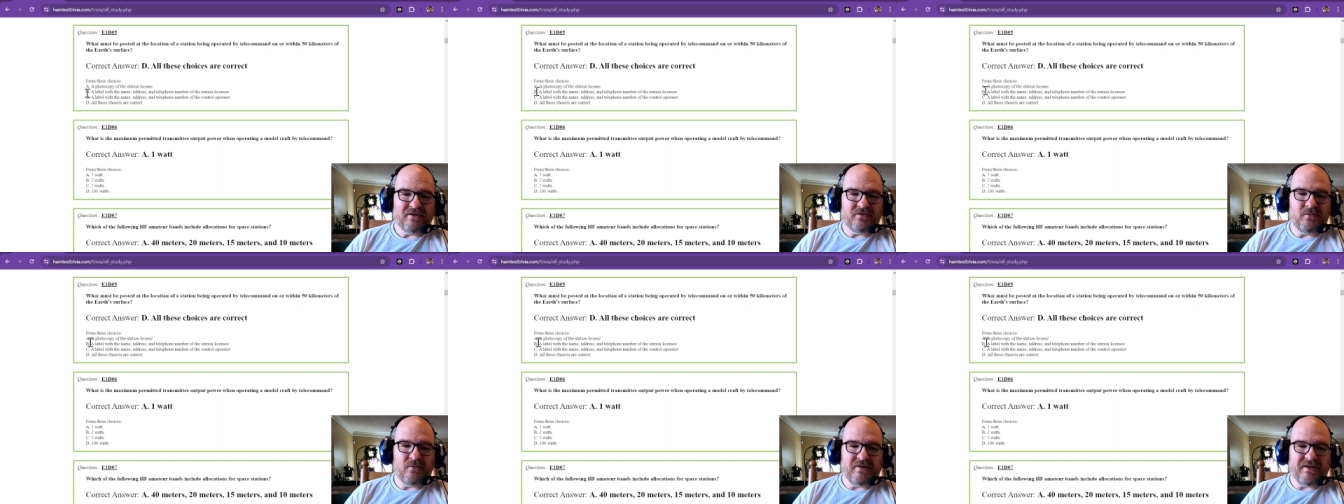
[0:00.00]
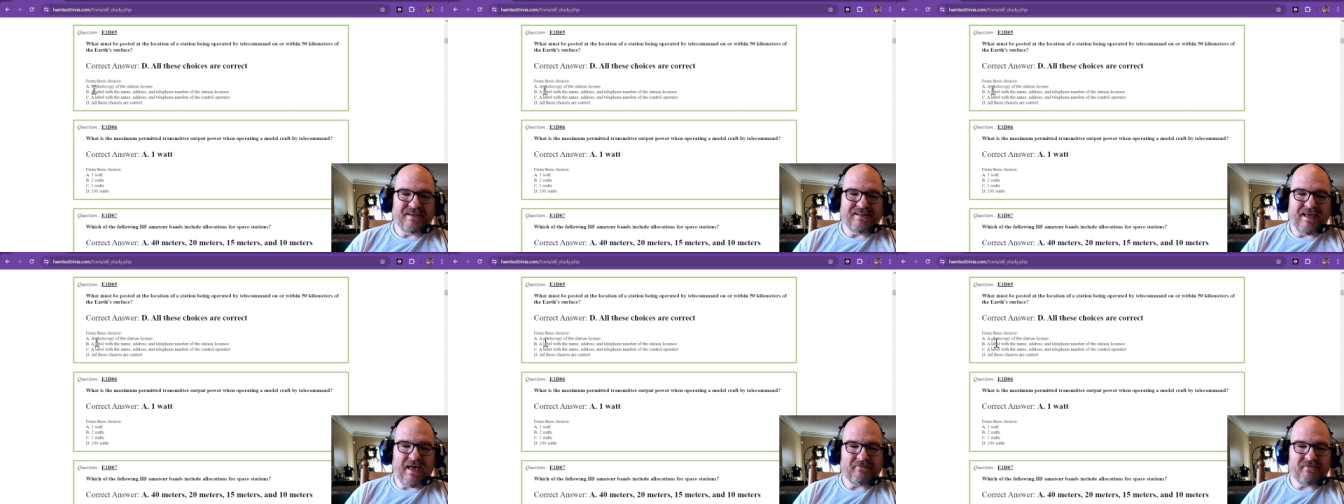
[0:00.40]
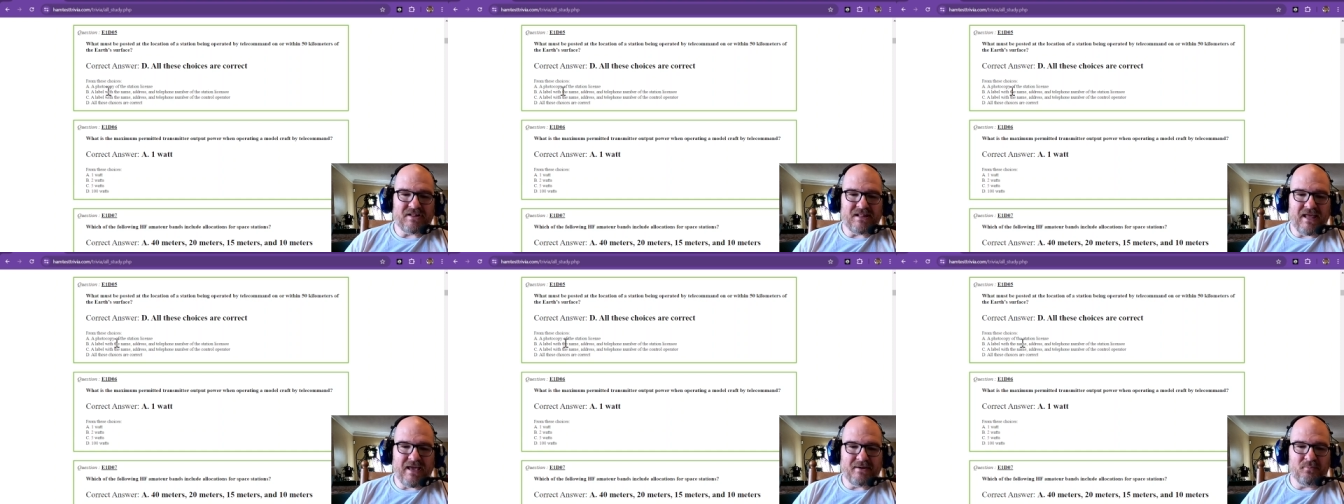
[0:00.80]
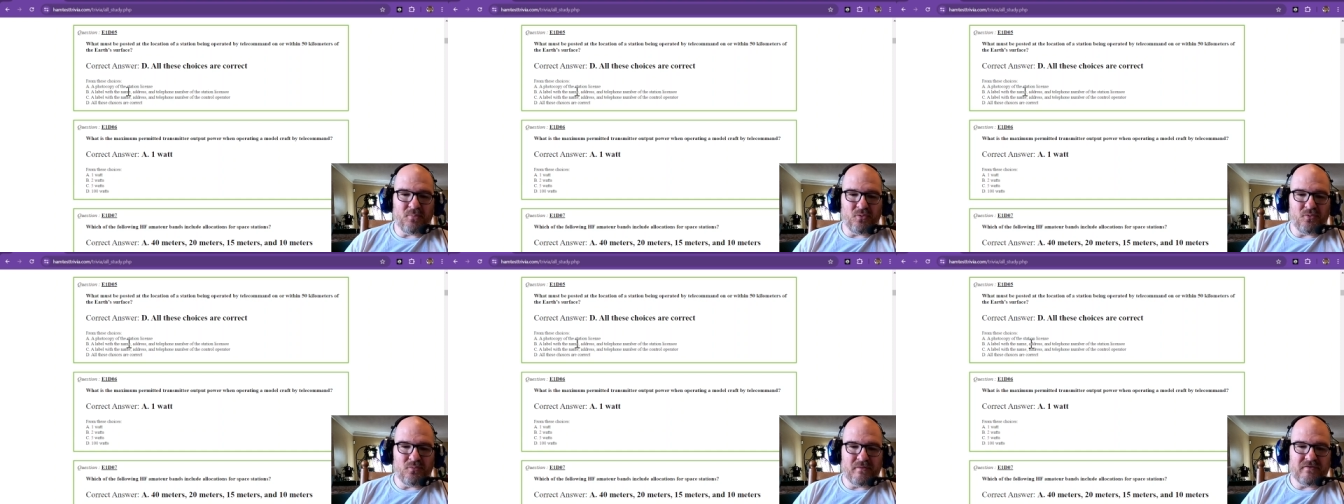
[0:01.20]
You need to have a
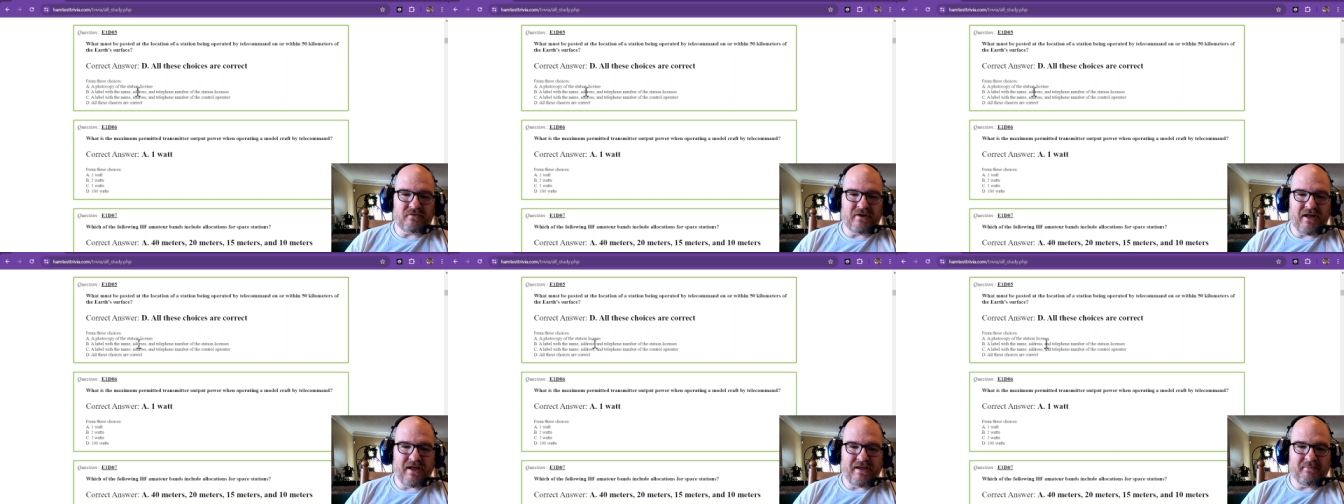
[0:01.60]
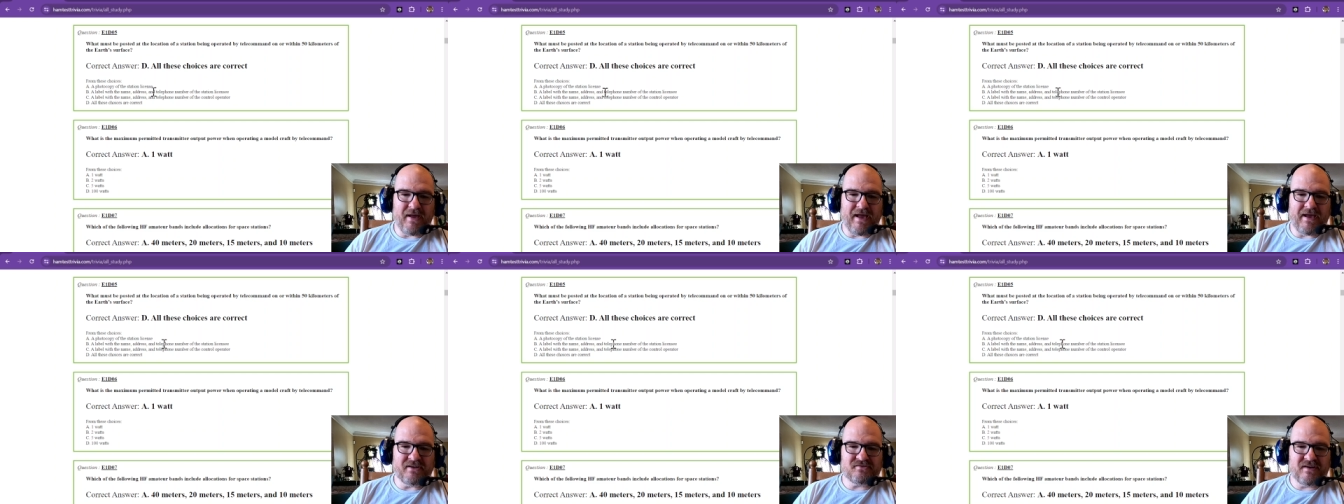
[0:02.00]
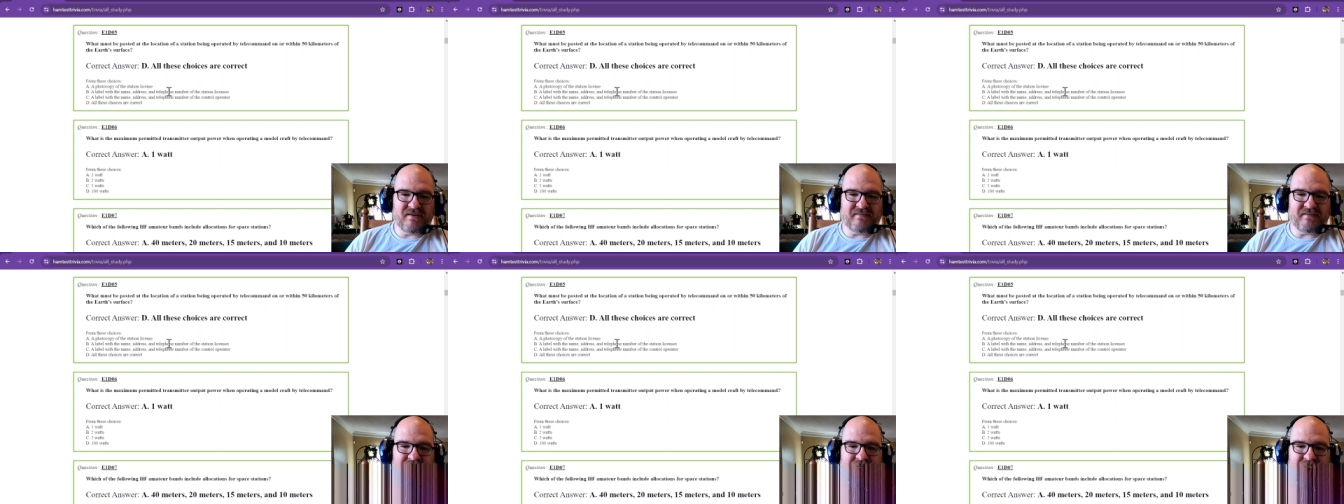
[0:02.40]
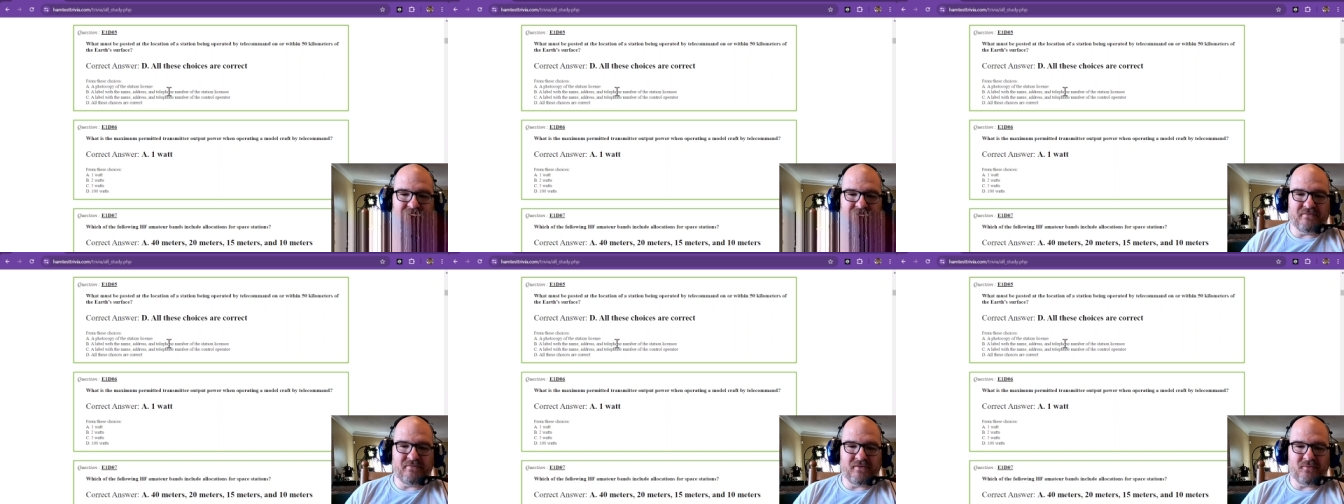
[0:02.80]
label with your name, address, and
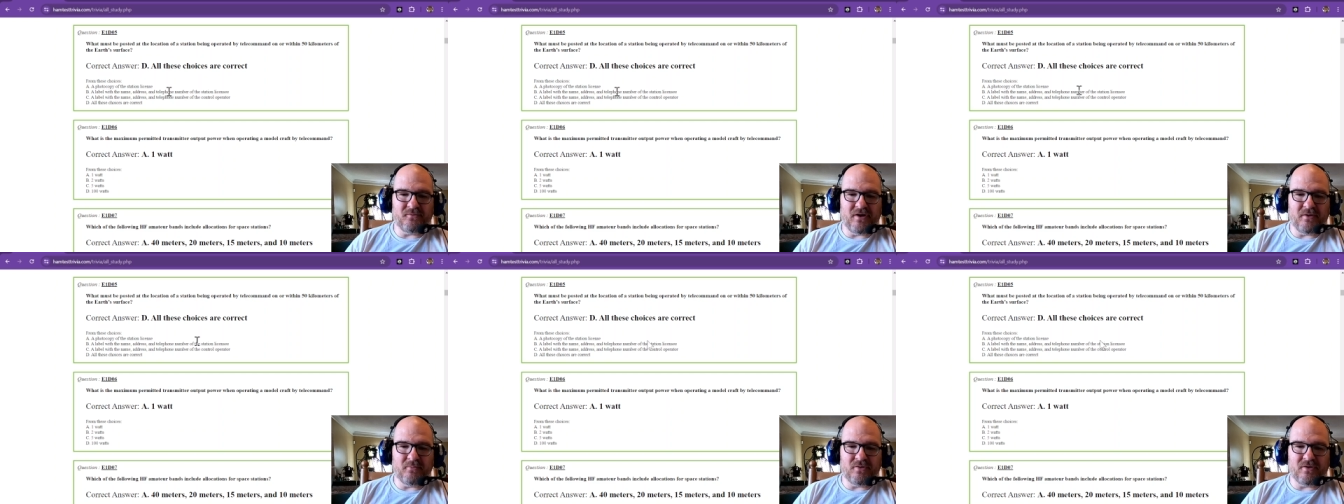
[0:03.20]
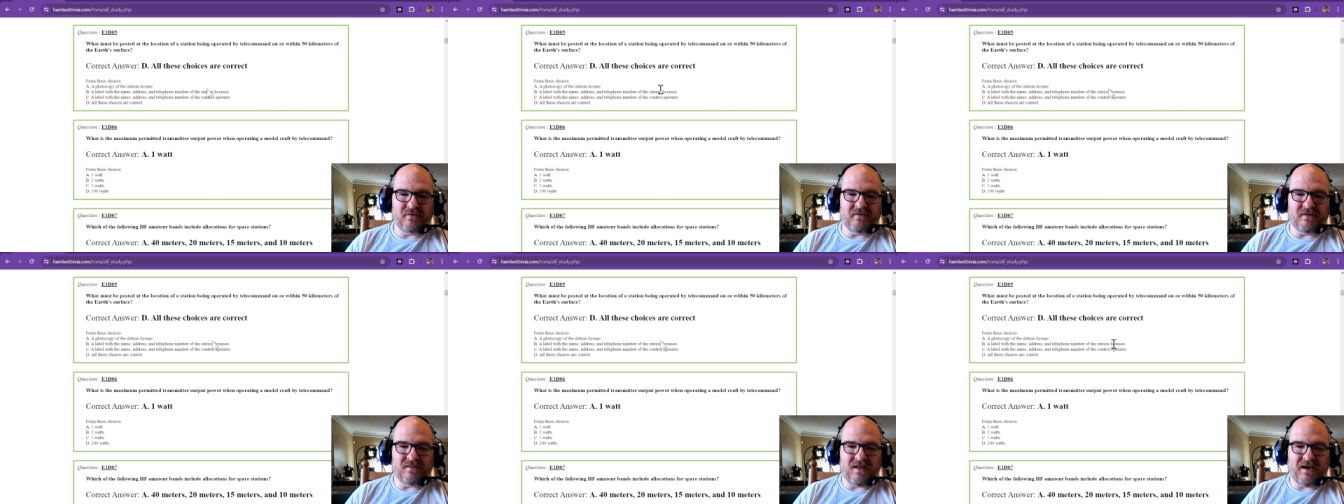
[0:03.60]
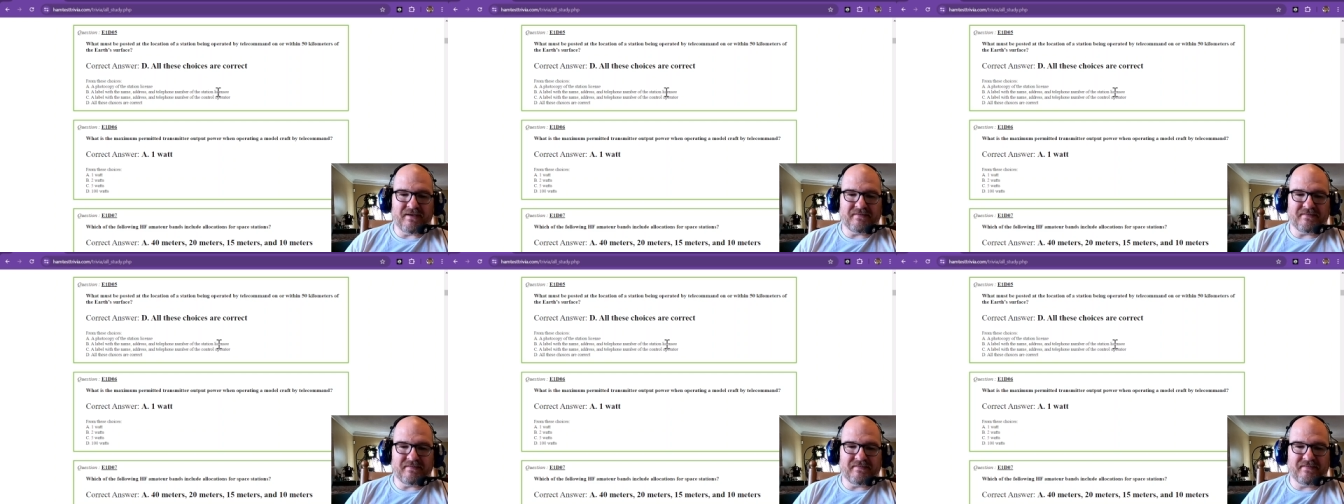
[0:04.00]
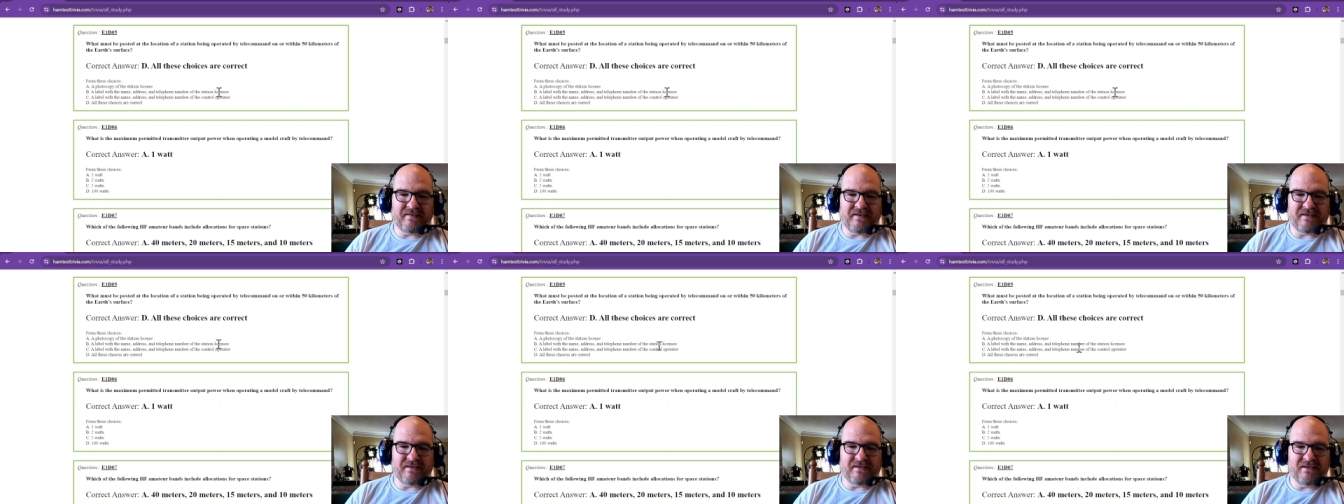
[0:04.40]
telephone number of the
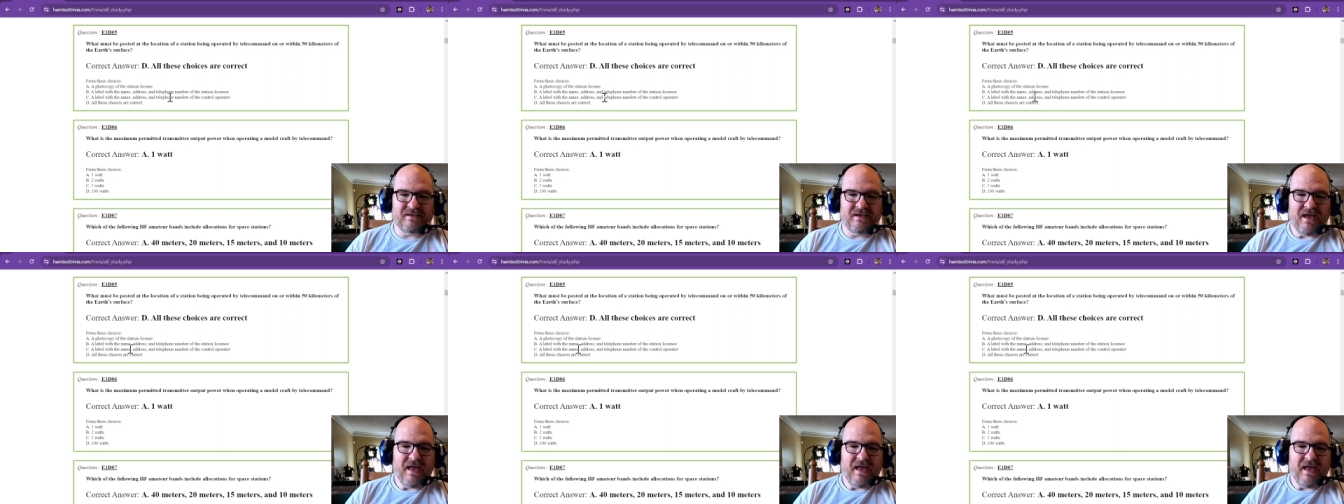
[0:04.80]
licensee